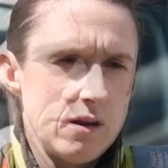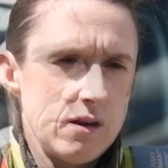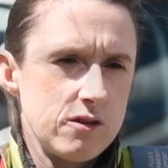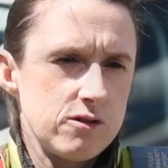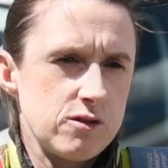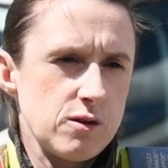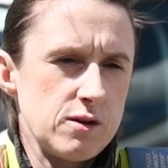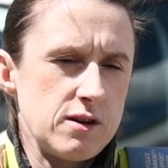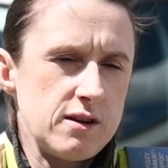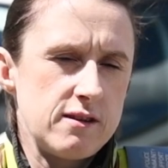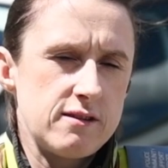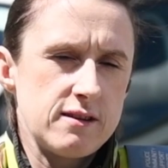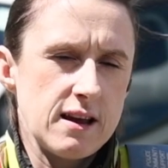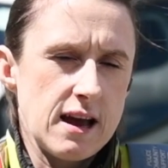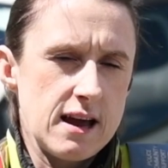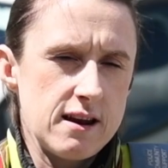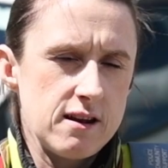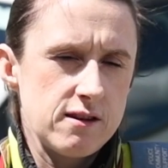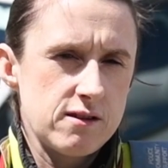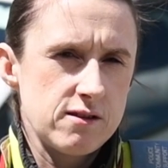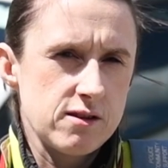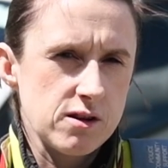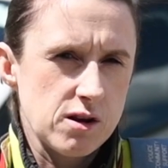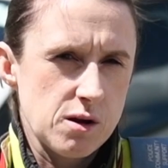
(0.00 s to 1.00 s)
So I
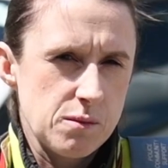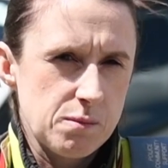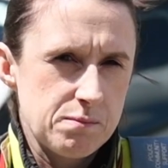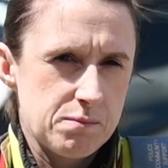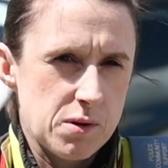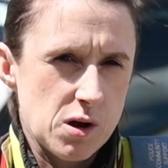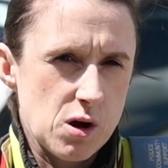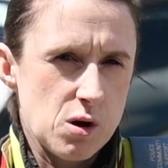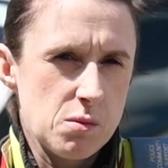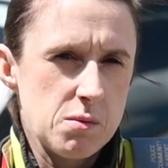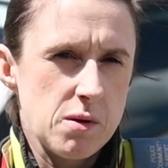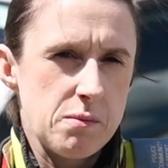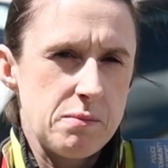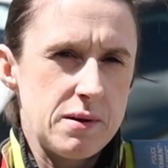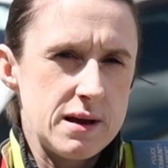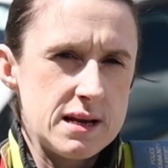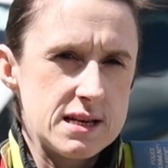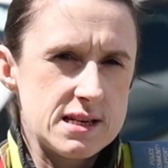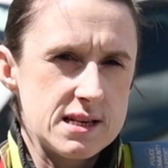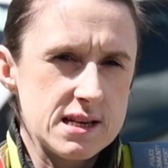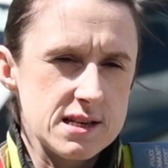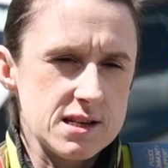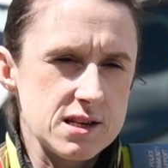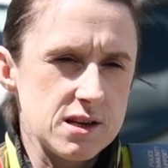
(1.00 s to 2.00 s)
decided to become a
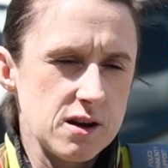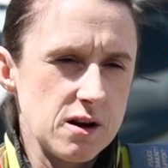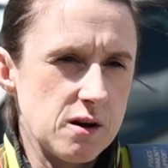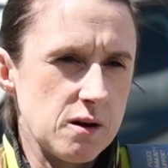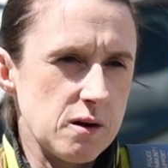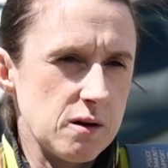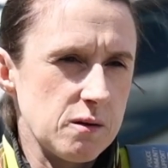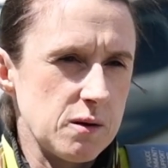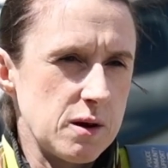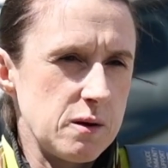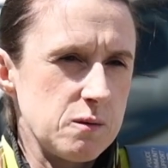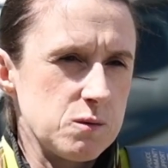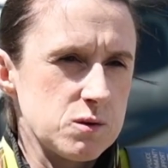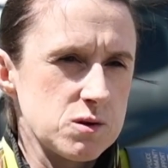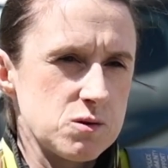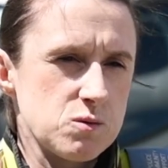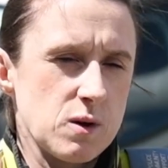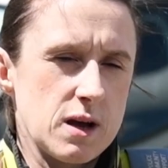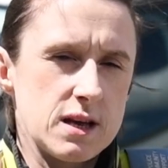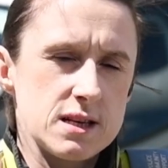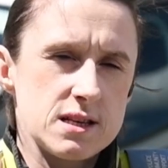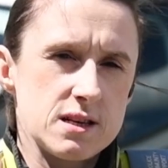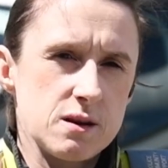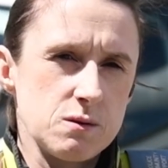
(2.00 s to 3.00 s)
PCSO. It was
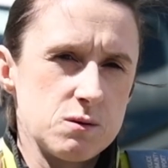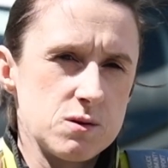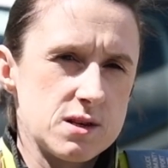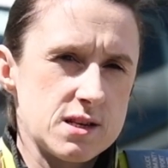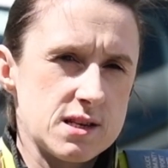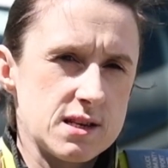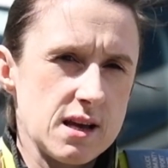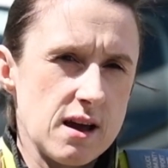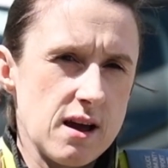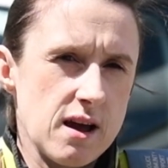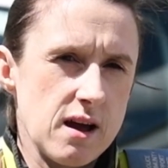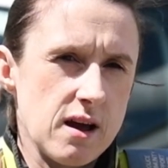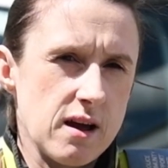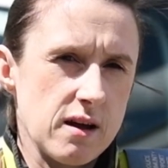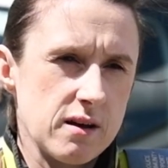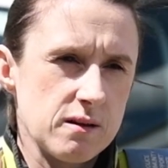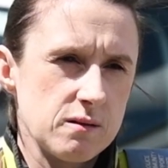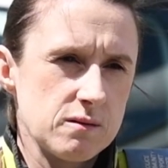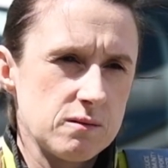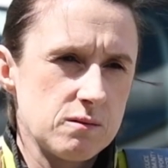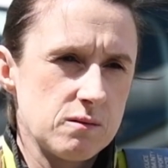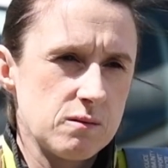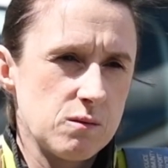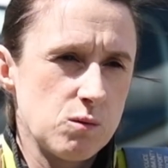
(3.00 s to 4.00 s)
whilst I was
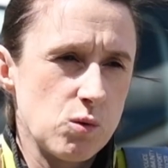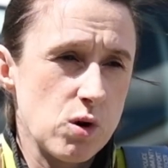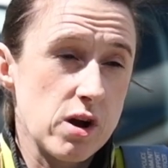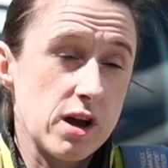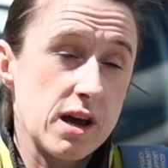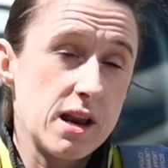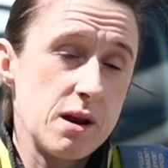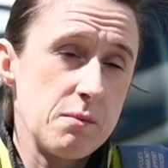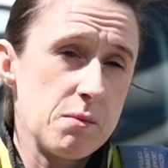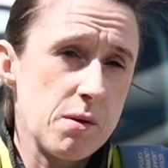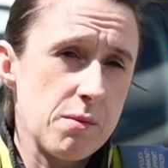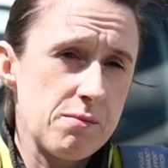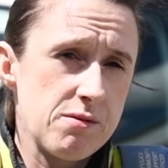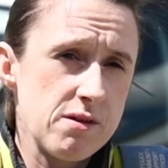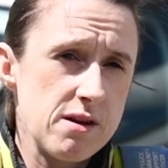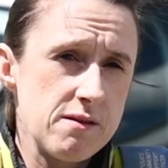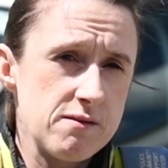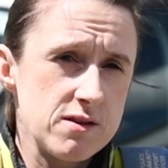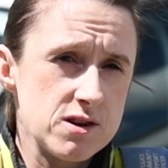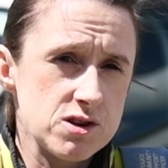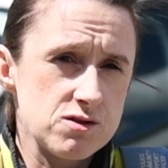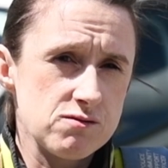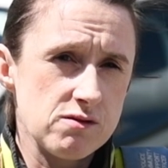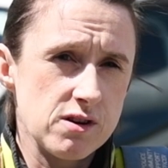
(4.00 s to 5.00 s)
working in my
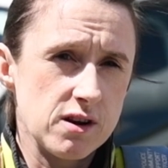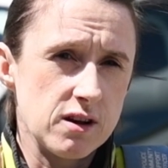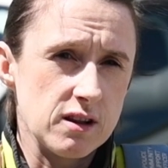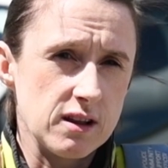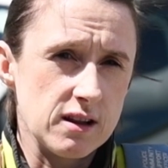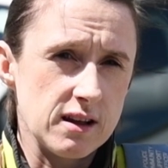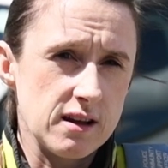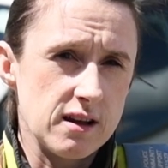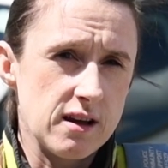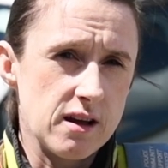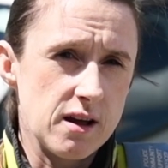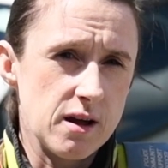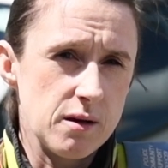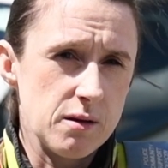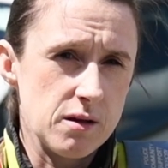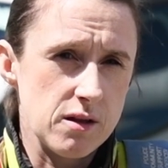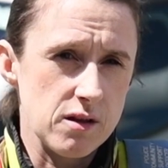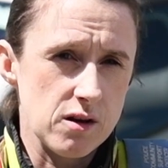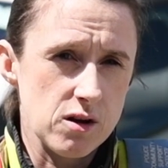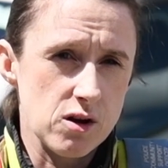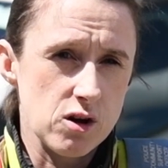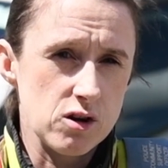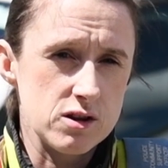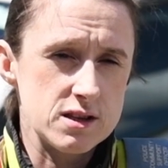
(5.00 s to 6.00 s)
previous role at
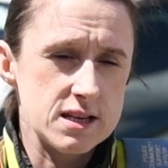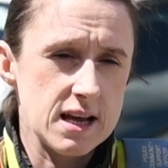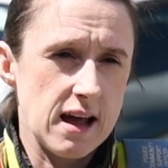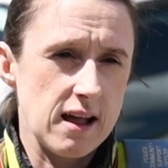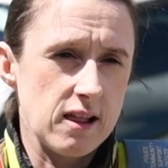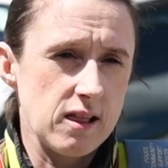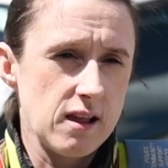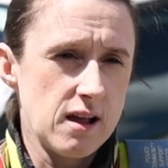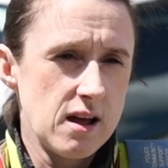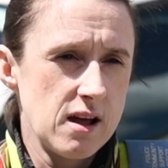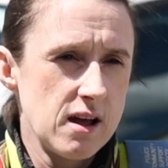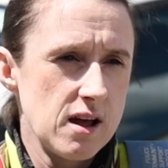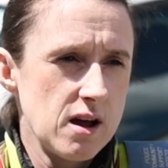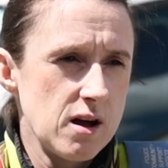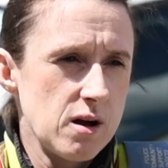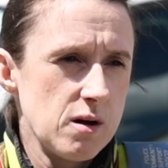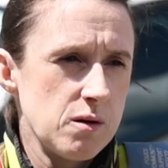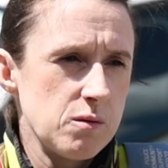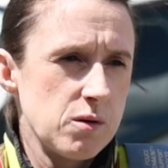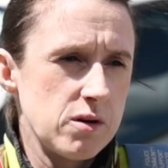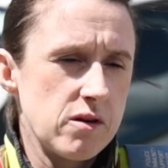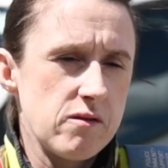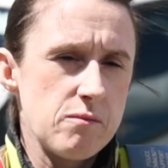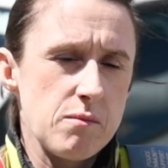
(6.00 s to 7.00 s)
the hotel.
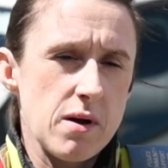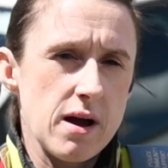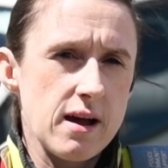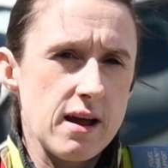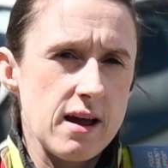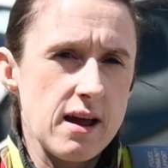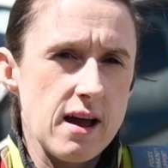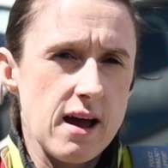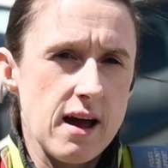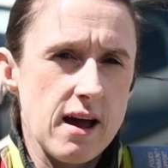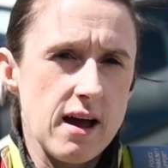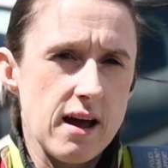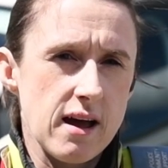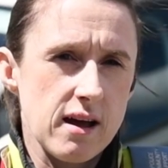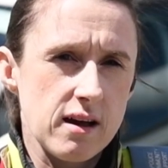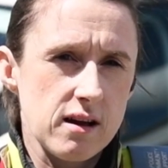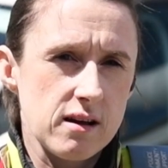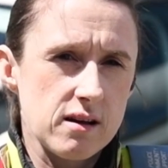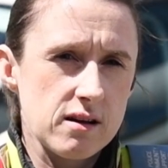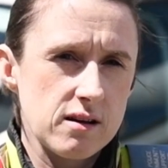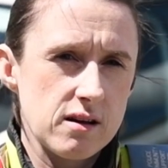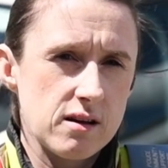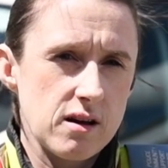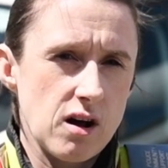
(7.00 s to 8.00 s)
One of my
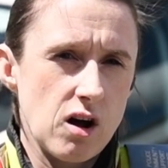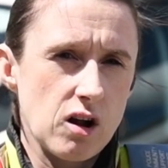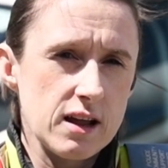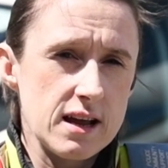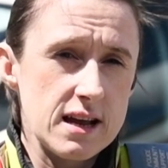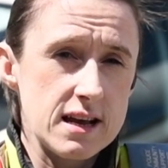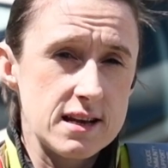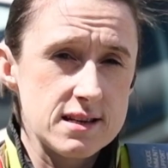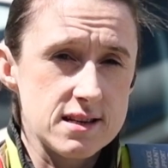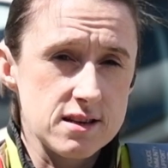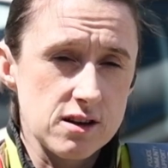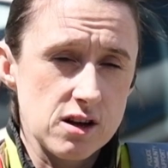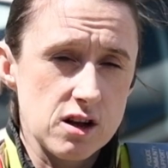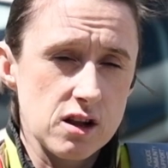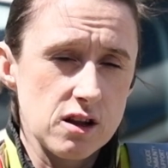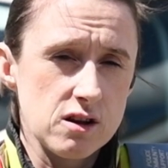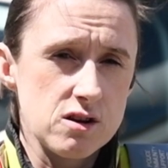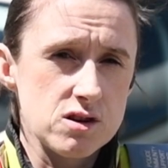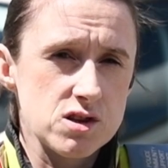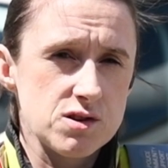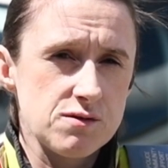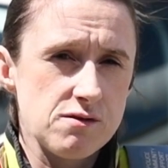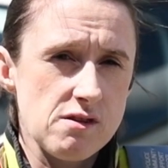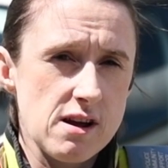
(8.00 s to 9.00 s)
colleagues and
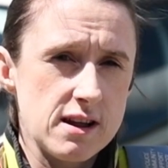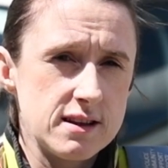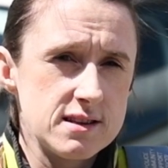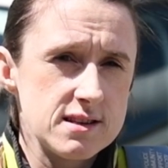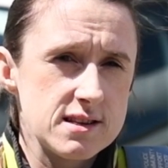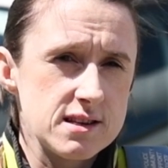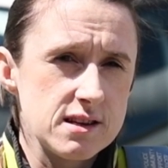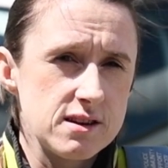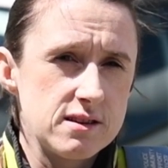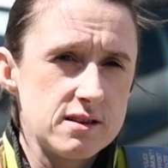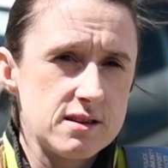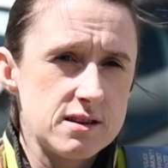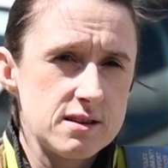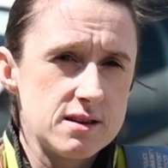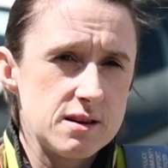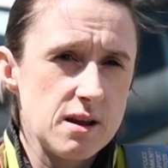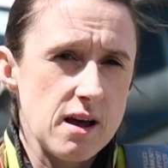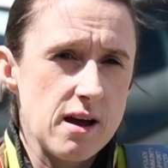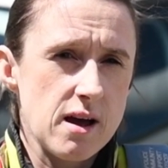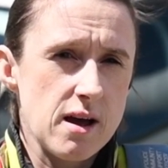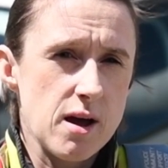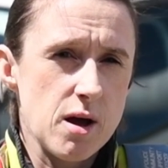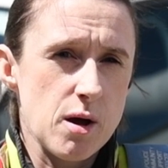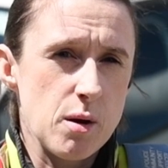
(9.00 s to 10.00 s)
close friends had
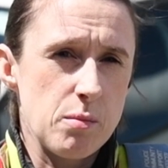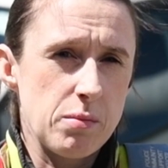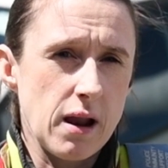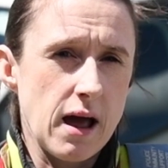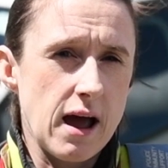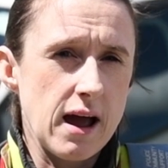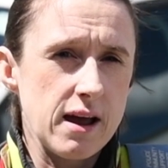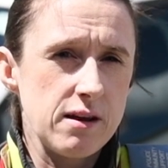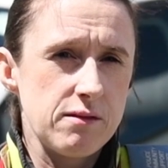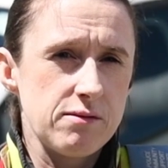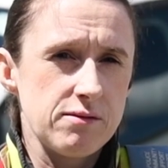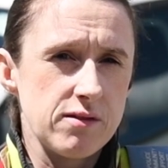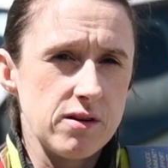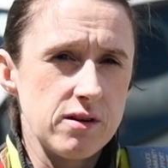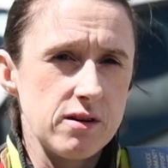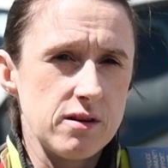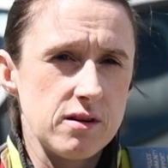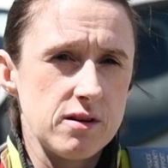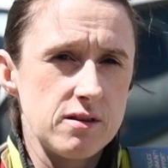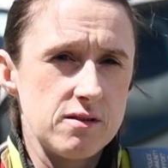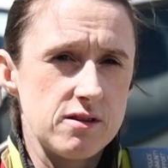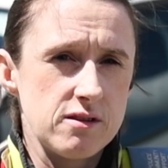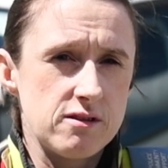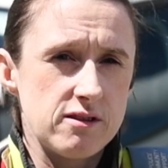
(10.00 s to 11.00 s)
applied for
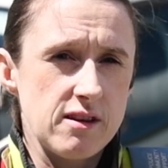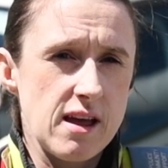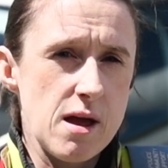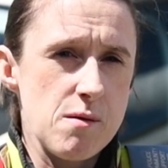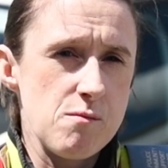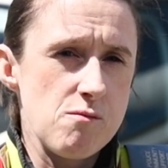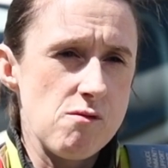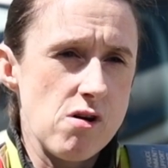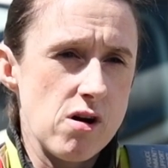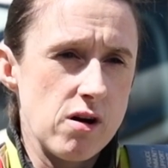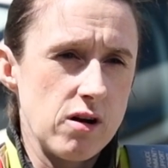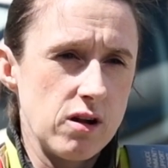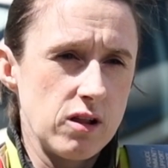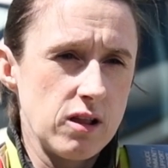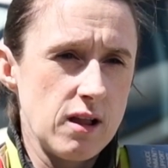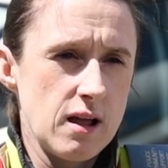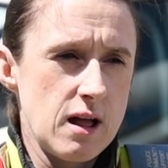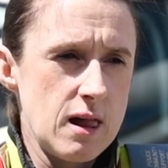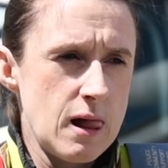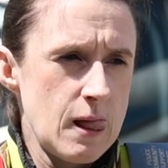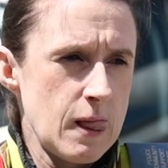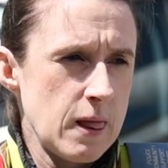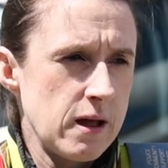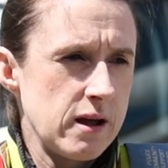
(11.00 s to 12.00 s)
the same role,
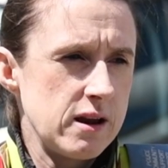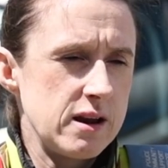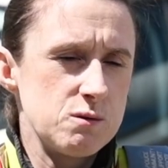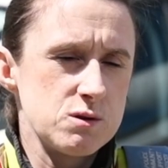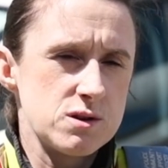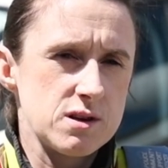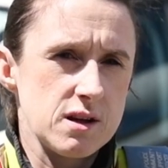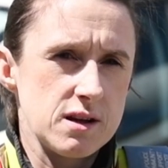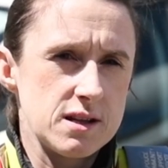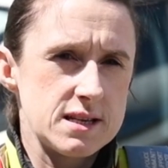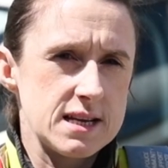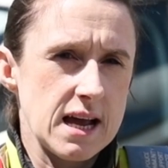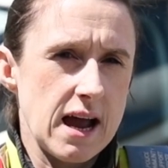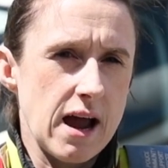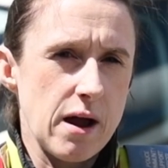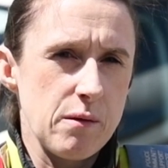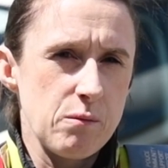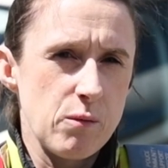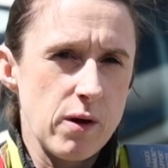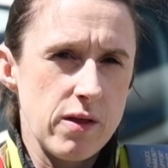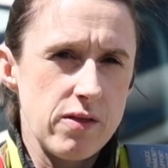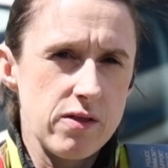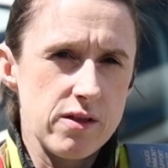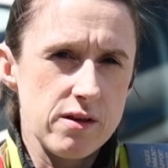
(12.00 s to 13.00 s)
and it was at a
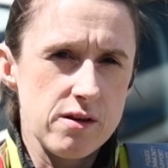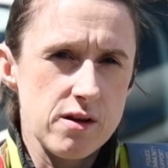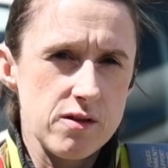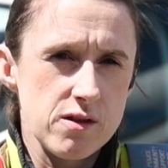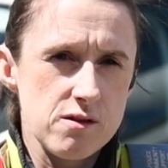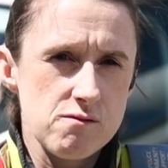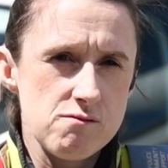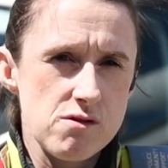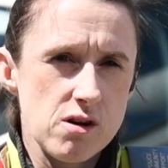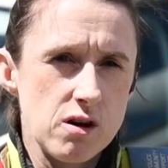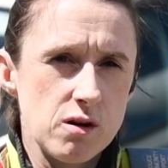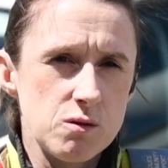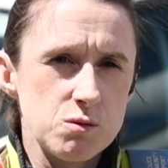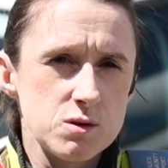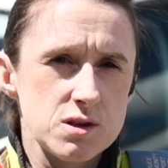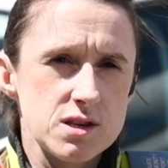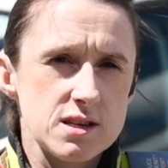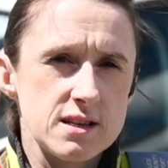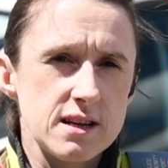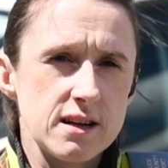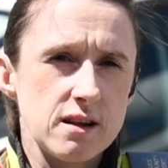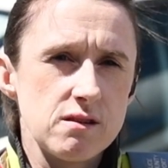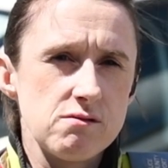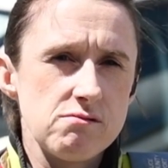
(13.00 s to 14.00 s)
time when the role was
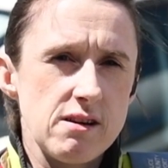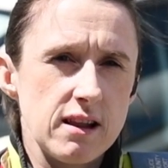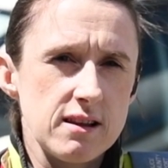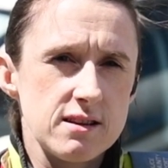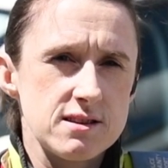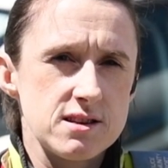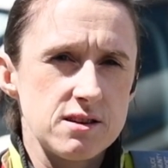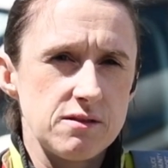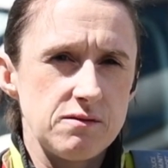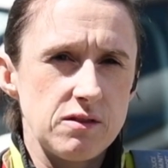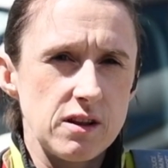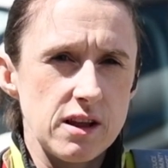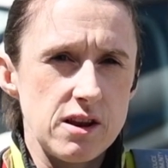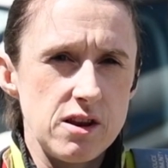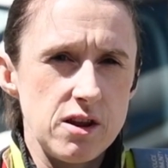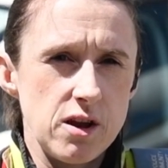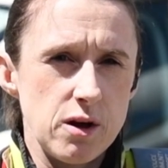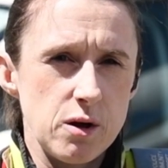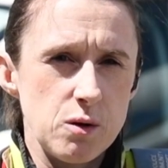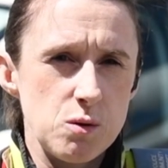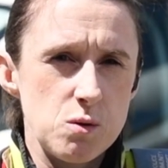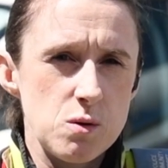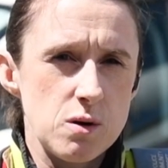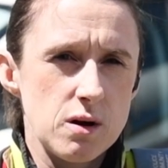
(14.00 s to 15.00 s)
still relatively
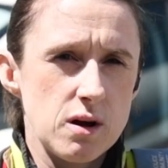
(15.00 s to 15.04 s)
new.